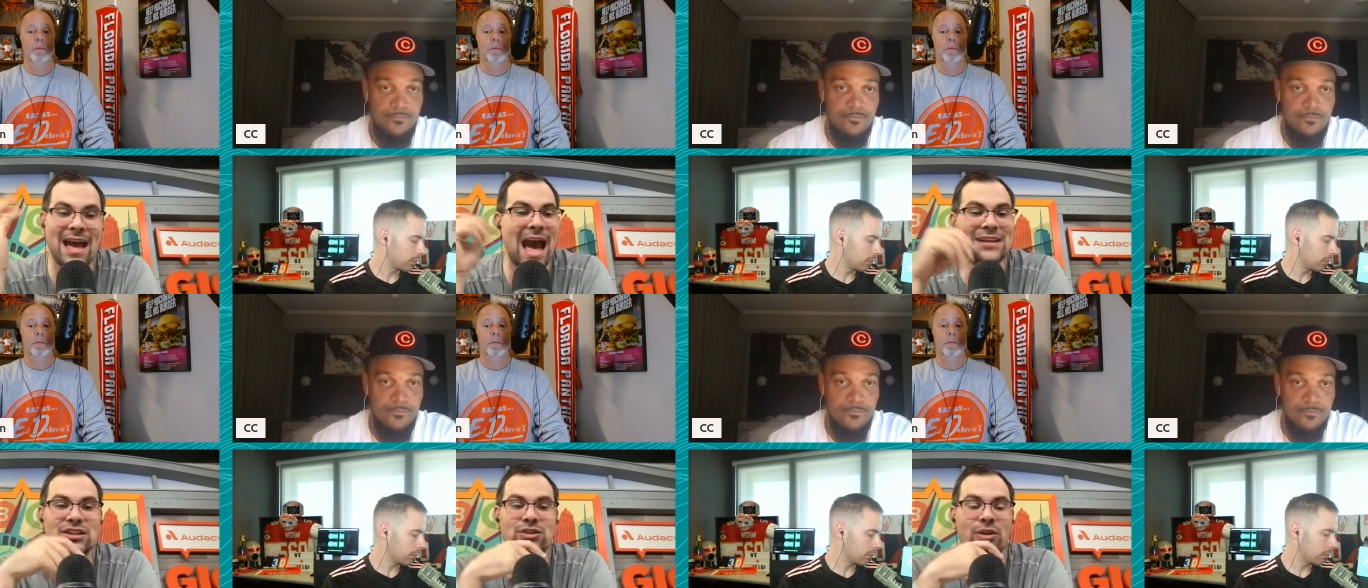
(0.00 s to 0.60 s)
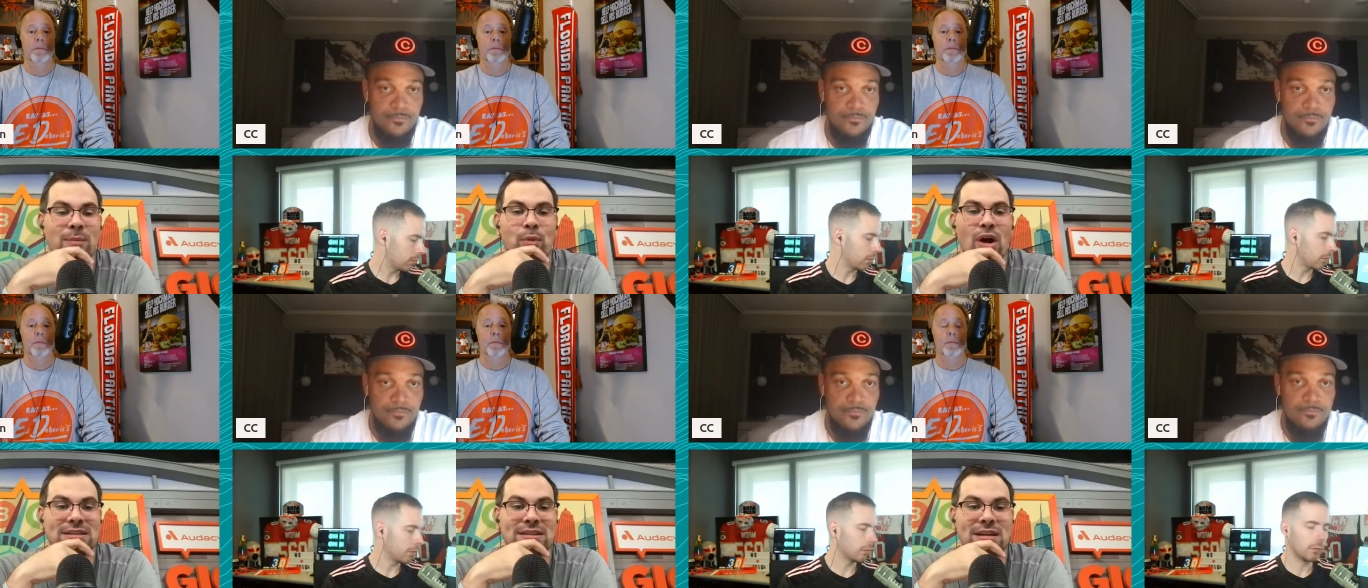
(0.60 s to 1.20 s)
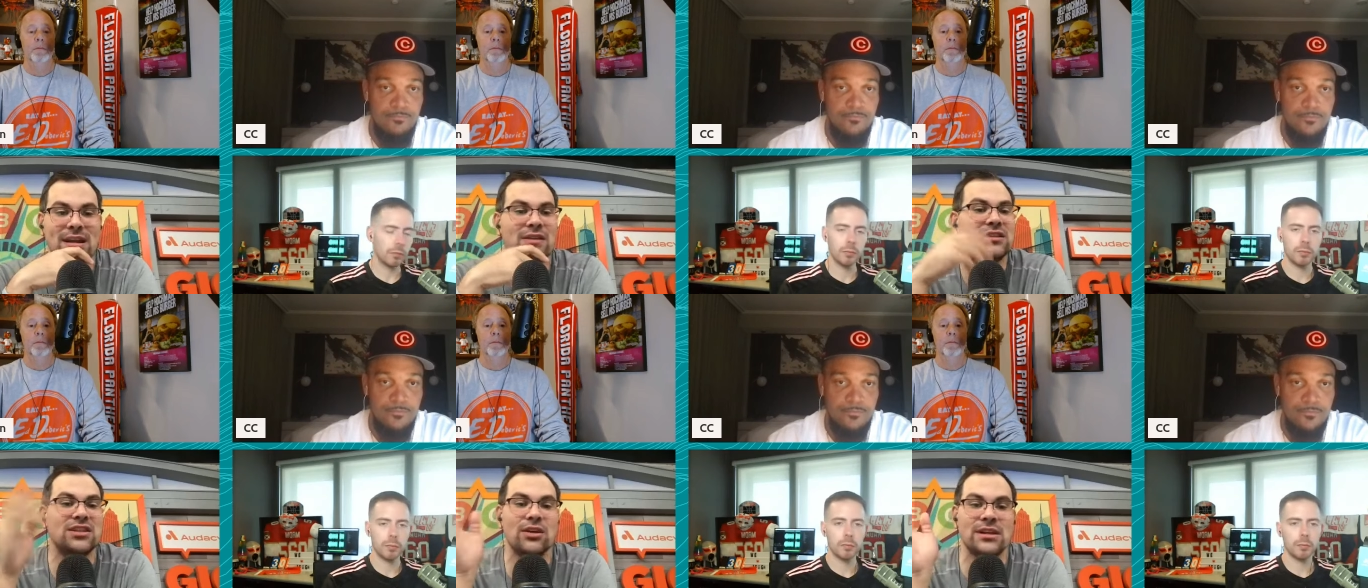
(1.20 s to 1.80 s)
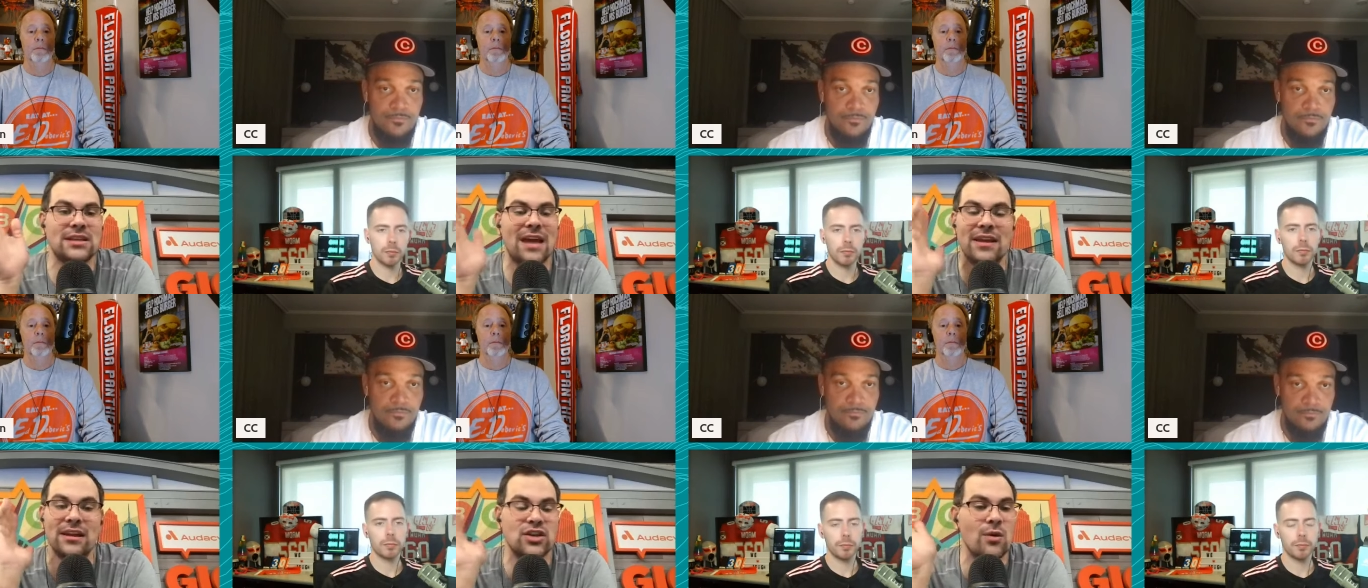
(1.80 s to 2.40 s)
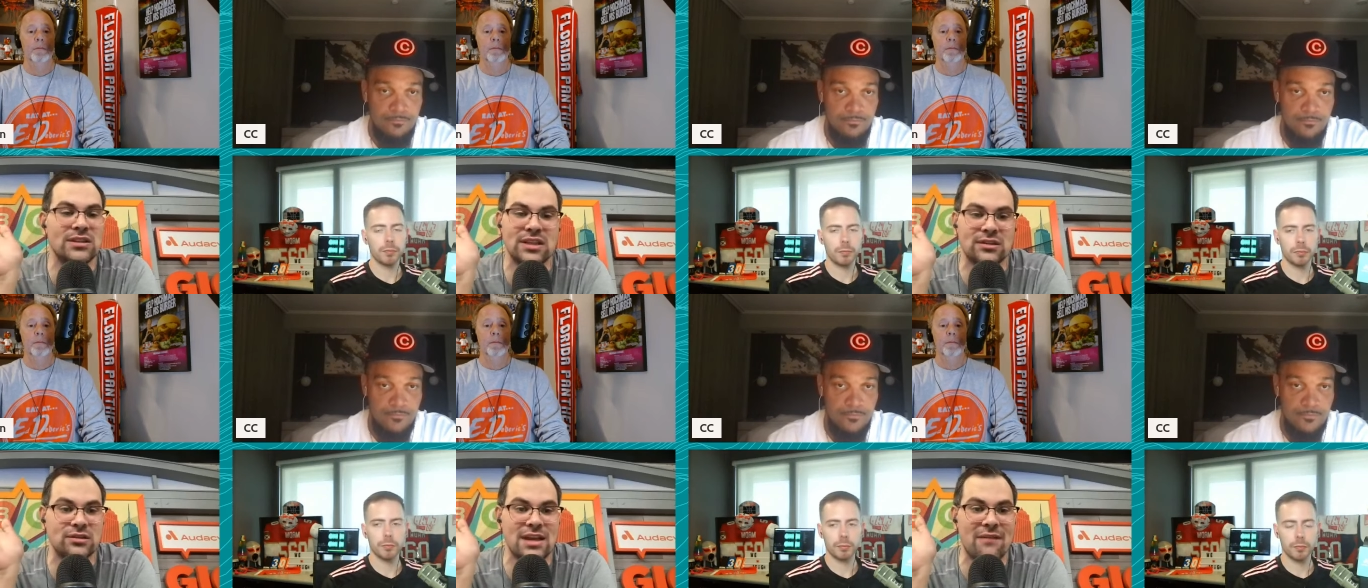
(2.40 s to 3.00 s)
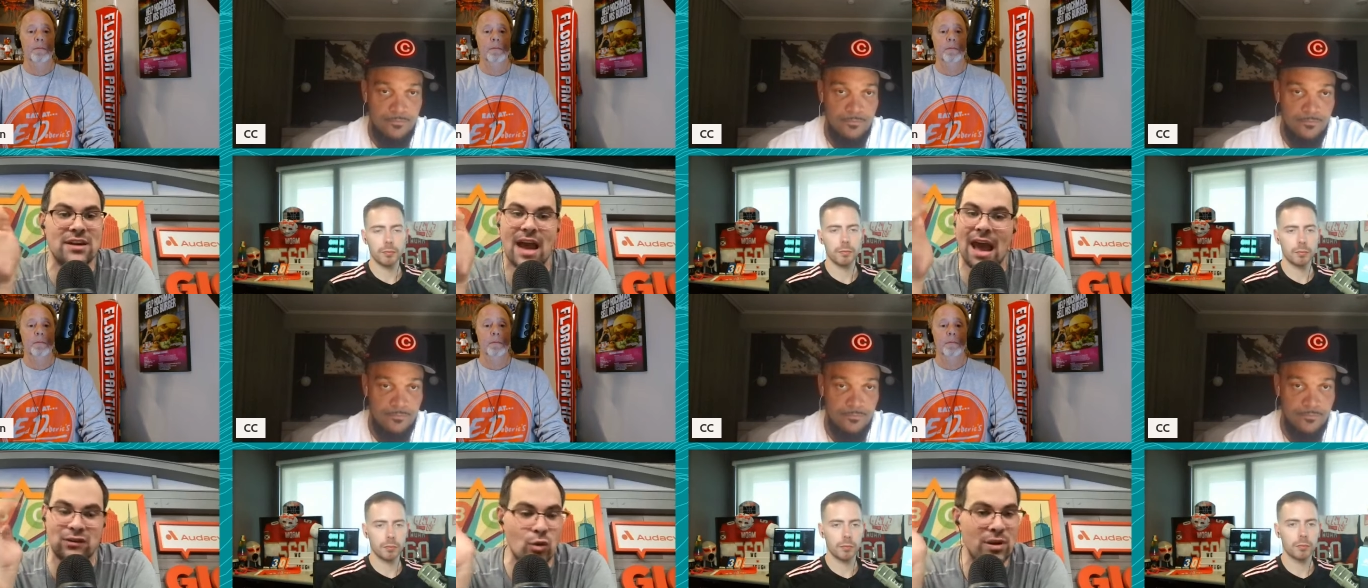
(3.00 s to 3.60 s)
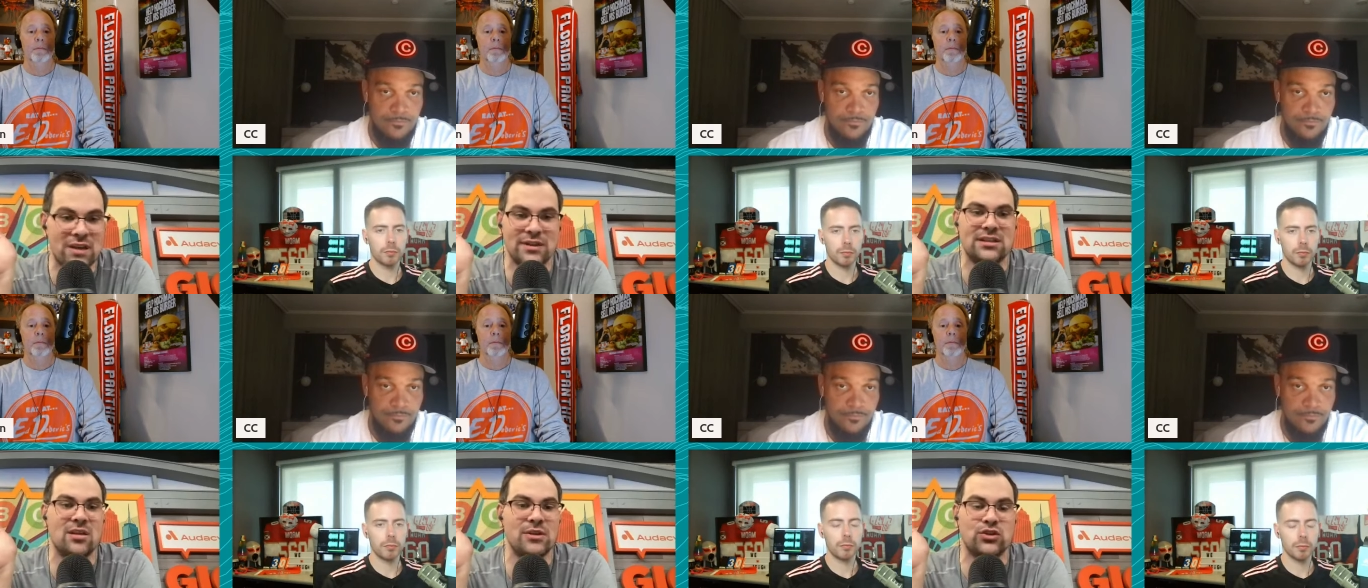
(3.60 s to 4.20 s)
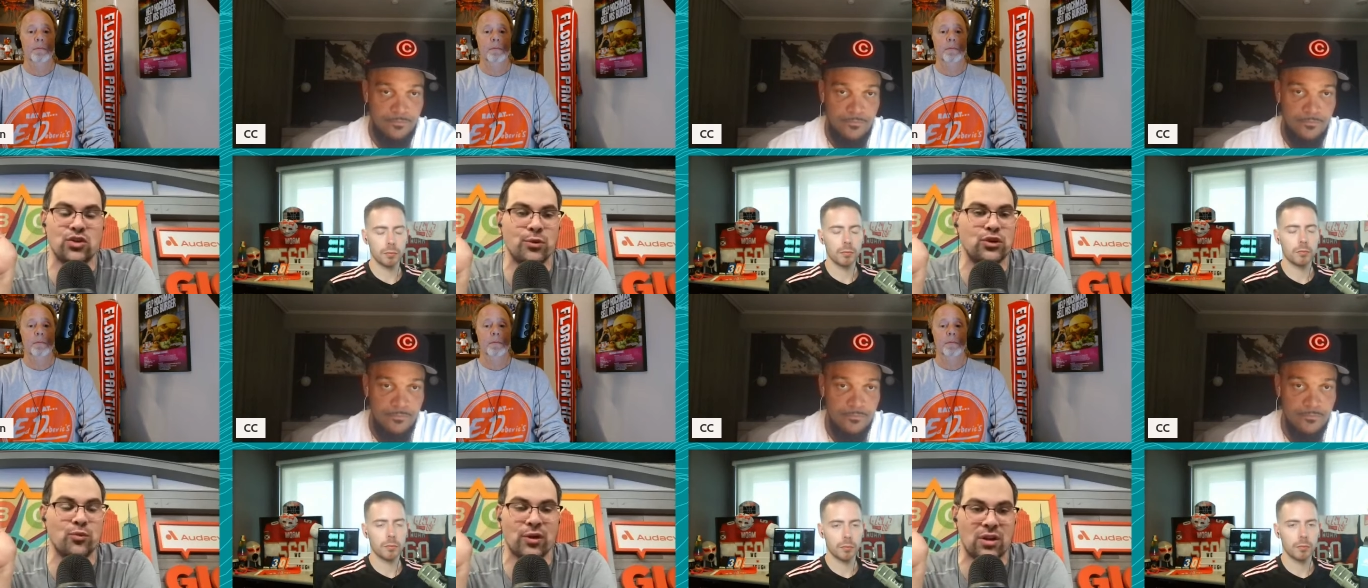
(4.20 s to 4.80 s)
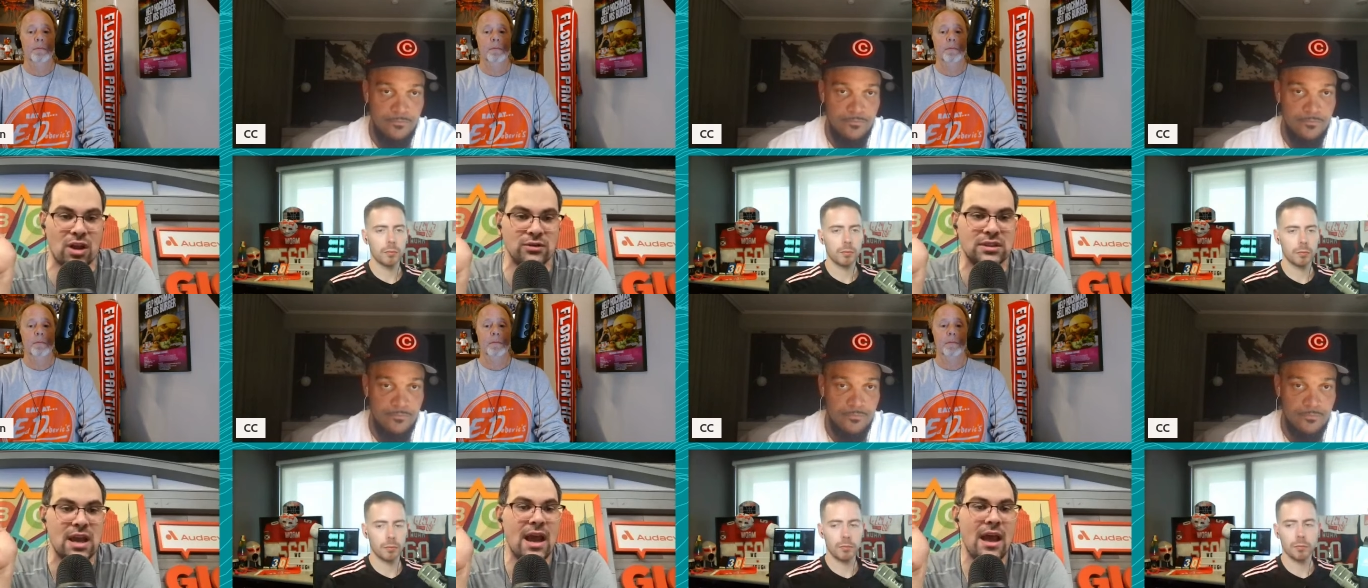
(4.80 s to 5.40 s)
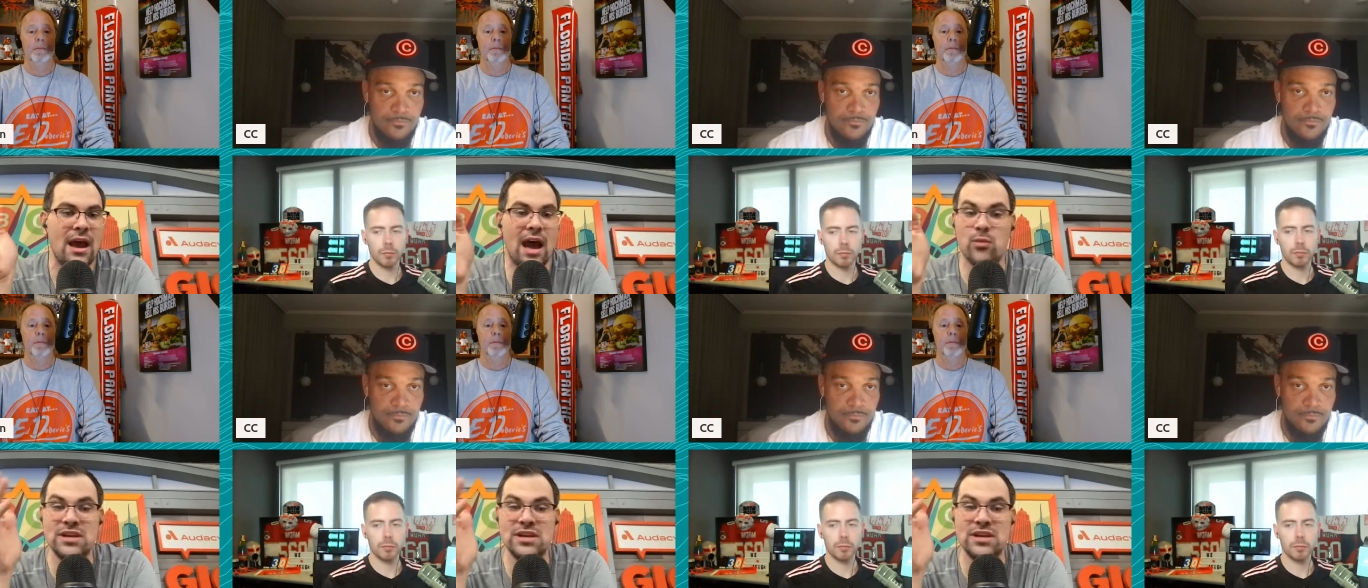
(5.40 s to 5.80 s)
Speaker 1: I just look at Boston. This series, I think it's going six or seven. I do believe it's going to be super duper close. I would